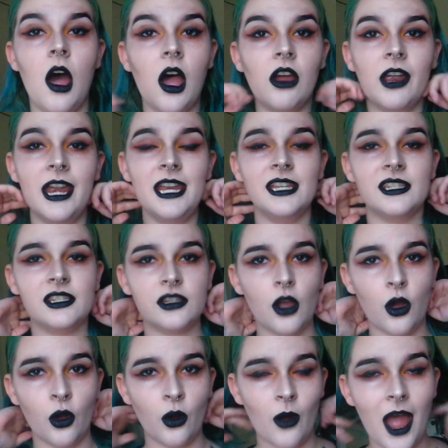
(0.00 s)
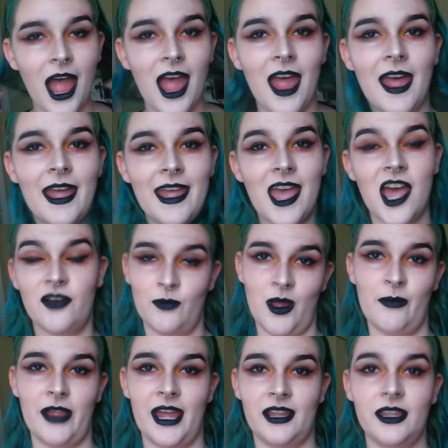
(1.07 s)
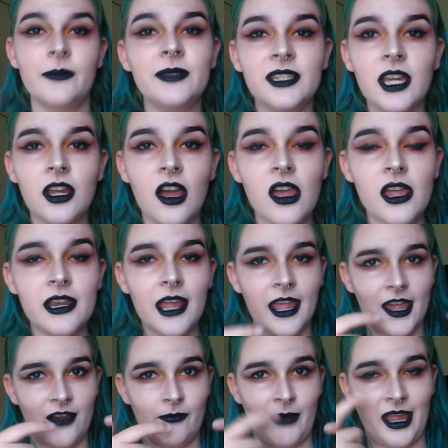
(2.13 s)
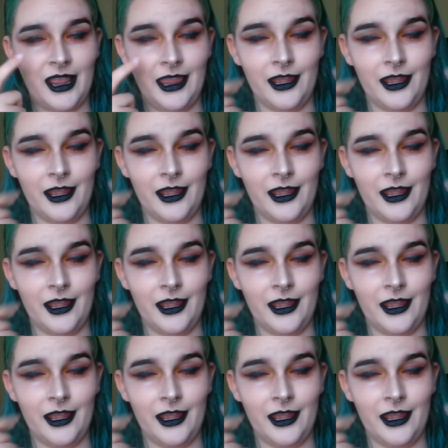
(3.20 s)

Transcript: Alright, so I have my black lipstick on. I have my